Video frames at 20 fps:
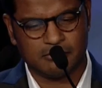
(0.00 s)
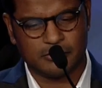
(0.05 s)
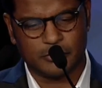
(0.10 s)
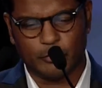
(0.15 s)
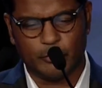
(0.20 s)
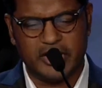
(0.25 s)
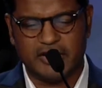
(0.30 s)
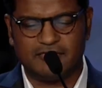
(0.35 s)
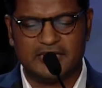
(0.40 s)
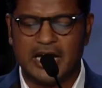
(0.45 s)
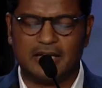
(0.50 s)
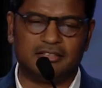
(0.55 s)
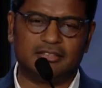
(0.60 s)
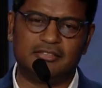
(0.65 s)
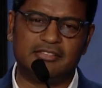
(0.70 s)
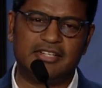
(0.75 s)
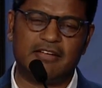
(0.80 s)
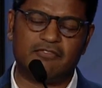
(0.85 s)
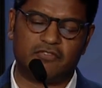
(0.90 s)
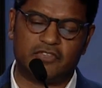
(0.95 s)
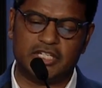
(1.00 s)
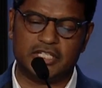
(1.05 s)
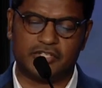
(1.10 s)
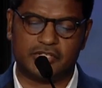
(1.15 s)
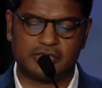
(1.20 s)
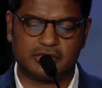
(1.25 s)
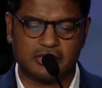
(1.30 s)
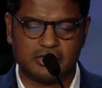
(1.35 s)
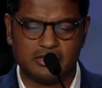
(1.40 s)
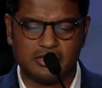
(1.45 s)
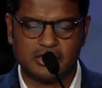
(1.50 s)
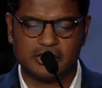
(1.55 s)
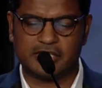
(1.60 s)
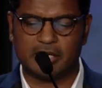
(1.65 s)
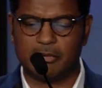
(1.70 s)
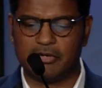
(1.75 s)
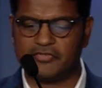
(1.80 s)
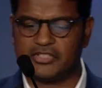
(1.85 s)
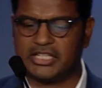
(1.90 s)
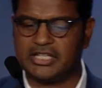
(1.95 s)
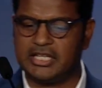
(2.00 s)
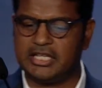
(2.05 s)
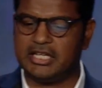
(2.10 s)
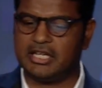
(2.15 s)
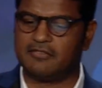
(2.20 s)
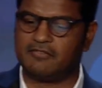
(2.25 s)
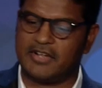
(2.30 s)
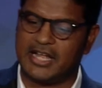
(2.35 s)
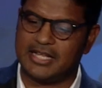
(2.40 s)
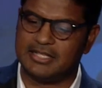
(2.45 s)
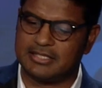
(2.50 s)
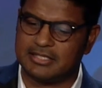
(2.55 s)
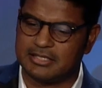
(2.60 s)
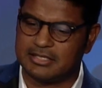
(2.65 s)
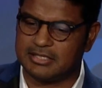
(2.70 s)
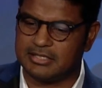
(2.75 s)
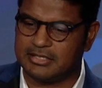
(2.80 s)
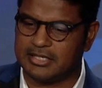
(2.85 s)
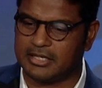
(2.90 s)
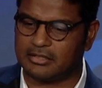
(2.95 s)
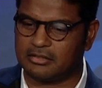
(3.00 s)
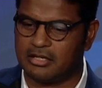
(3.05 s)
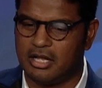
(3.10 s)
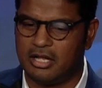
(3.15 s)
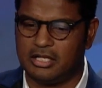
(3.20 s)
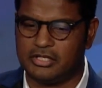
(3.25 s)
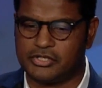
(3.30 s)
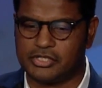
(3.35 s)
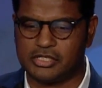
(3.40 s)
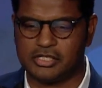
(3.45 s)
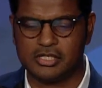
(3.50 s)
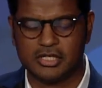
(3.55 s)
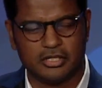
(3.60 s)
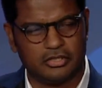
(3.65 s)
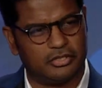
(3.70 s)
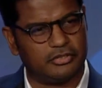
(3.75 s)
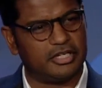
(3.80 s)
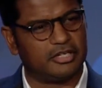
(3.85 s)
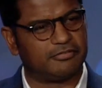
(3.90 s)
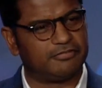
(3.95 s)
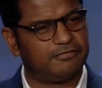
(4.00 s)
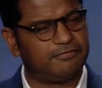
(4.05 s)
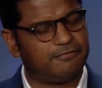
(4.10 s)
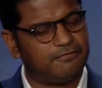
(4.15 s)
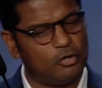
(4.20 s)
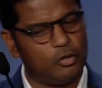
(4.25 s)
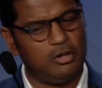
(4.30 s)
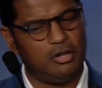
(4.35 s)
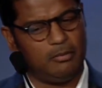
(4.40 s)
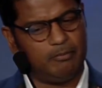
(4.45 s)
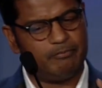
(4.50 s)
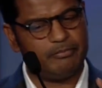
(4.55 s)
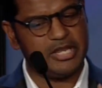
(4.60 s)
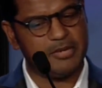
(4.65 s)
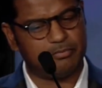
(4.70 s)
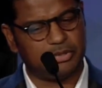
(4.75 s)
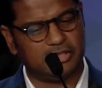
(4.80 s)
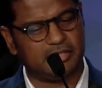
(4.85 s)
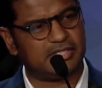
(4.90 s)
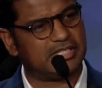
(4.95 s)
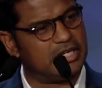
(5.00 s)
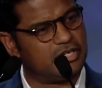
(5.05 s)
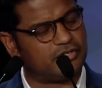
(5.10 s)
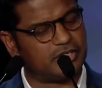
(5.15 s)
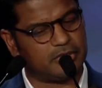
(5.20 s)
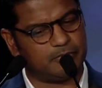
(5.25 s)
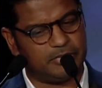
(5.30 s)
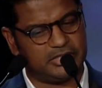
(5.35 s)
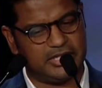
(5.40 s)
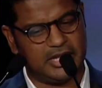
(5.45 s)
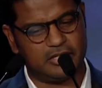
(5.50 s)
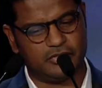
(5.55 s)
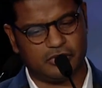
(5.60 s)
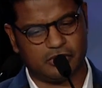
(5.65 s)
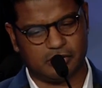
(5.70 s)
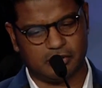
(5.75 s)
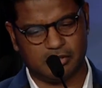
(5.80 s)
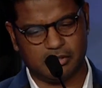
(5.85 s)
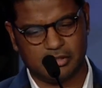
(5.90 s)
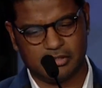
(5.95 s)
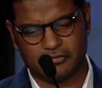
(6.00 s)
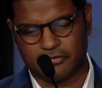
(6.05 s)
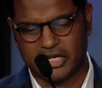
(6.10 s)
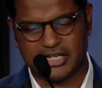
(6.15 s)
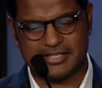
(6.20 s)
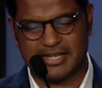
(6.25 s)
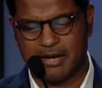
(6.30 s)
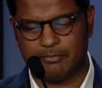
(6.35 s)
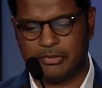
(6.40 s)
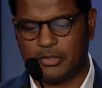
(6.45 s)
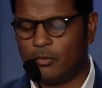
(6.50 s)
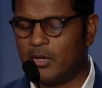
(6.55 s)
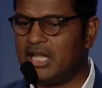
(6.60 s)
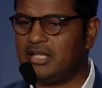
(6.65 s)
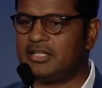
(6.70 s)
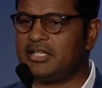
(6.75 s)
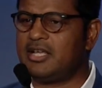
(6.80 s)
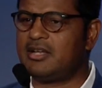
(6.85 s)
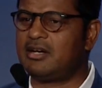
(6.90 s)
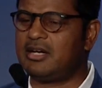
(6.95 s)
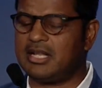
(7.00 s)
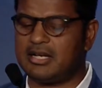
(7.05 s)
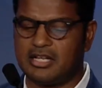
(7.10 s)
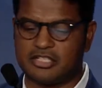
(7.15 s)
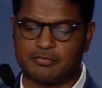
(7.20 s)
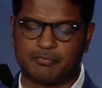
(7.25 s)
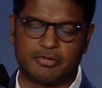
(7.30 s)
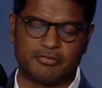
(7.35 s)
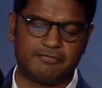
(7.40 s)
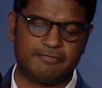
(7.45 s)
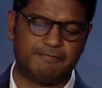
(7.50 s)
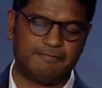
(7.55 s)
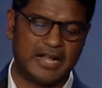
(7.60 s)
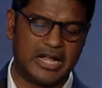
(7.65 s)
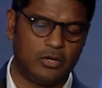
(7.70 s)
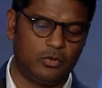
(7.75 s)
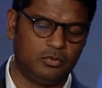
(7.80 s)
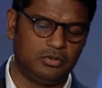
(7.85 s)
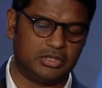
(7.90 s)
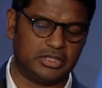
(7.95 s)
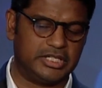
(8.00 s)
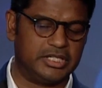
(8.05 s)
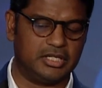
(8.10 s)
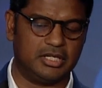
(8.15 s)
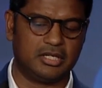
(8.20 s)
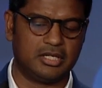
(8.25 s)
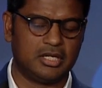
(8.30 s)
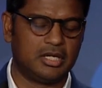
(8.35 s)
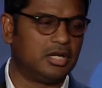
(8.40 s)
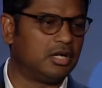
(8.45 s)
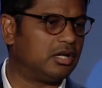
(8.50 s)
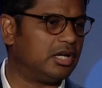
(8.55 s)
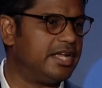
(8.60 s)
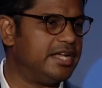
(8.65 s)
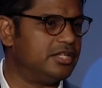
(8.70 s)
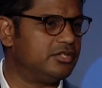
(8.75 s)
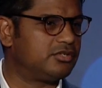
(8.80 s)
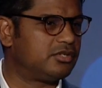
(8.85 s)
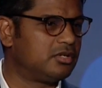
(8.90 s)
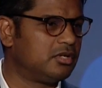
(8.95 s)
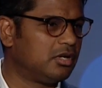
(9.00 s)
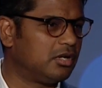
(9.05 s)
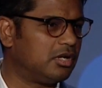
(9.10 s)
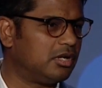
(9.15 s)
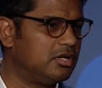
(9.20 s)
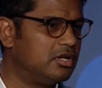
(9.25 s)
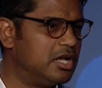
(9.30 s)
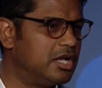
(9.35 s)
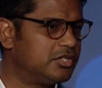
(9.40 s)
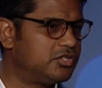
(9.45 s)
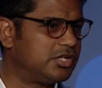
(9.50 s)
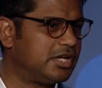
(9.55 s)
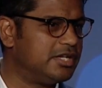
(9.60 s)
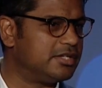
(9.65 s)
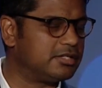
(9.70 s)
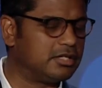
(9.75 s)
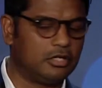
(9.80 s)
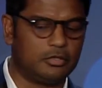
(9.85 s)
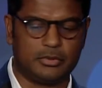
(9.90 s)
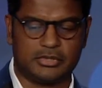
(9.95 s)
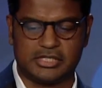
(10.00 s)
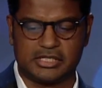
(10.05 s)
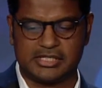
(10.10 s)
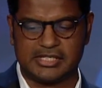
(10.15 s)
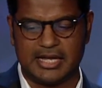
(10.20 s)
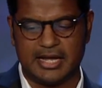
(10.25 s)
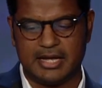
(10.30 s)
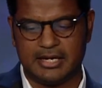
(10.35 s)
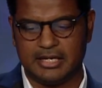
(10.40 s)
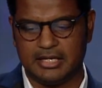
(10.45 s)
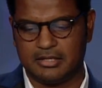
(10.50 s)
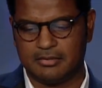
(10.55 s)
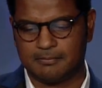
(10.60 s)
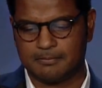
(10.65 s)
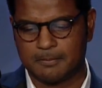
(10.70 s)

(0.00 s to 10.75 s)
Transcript: We have not leveraged some of the key advances in technology to their full people-centric potential. For example, while the internet has profoundly changed global society,